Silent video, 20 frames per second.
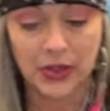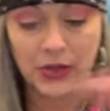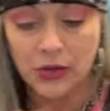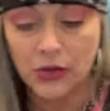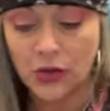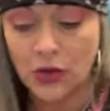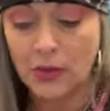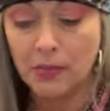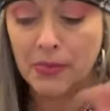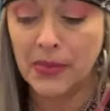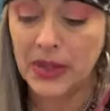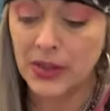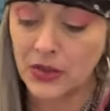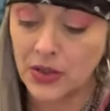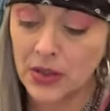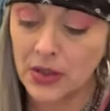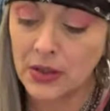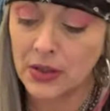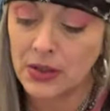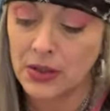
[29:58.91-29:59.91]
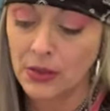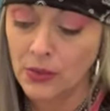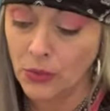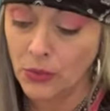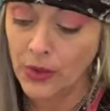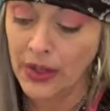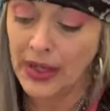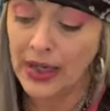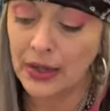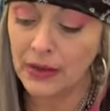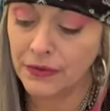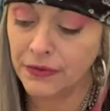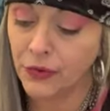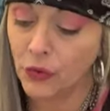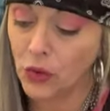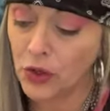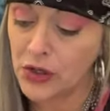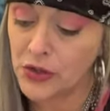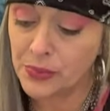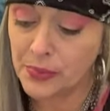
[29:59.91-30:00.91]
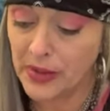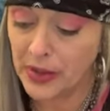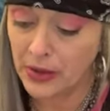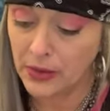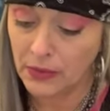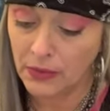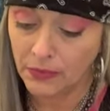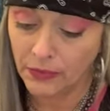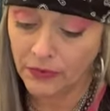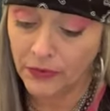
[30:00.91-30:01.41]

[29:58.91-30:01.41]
intermittent reinforcement